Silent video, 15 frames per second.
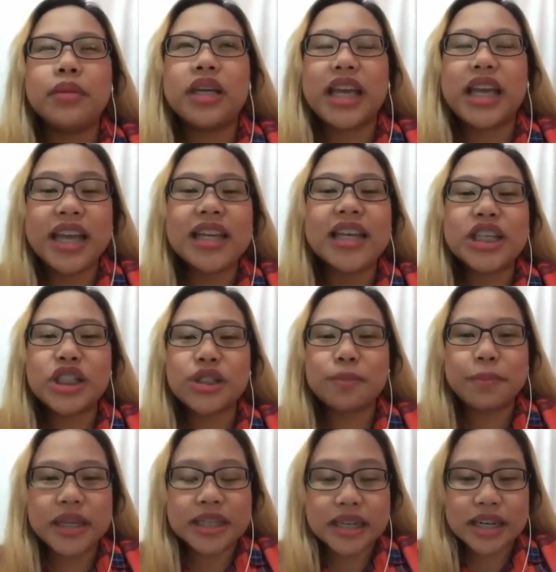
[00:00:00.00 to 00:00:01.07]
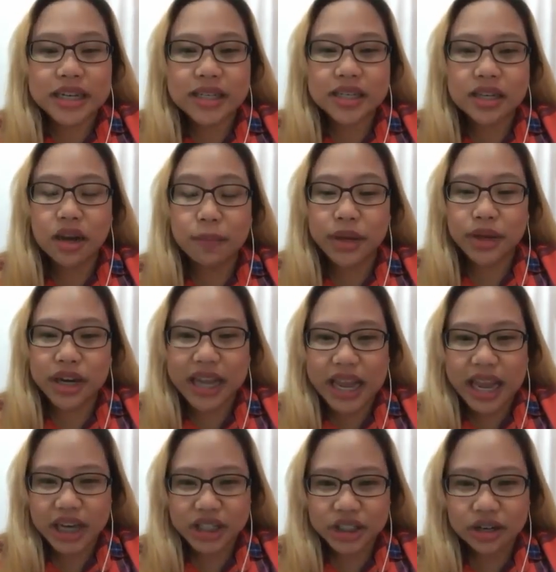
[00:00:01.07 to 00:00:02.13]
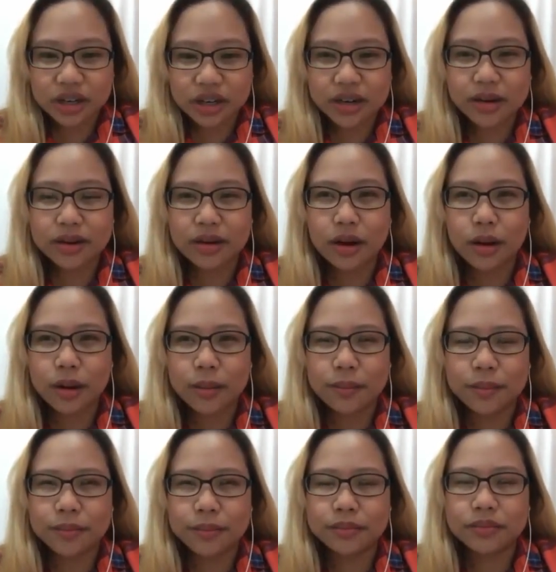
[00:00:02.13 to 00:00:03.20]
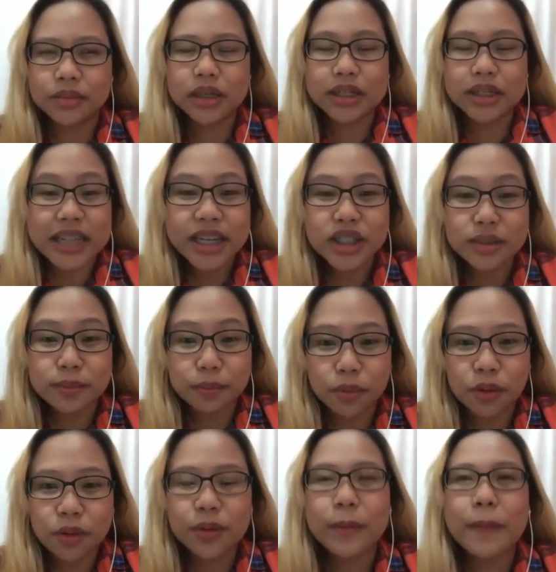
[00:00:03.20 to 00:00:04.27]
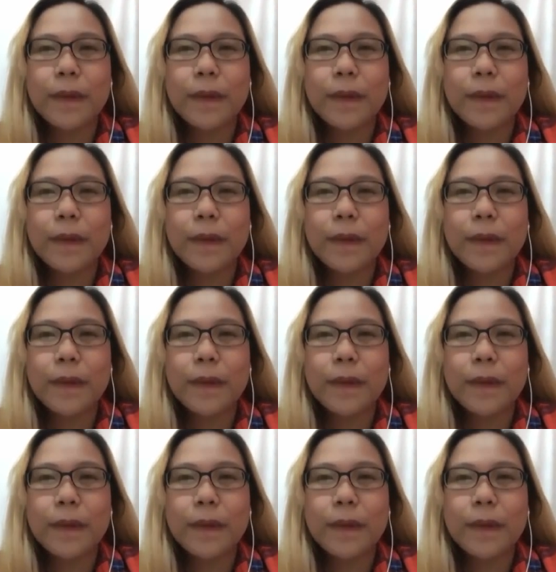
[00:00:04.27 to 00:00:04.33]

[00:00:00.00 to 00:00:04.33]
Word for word: English business communication textbook,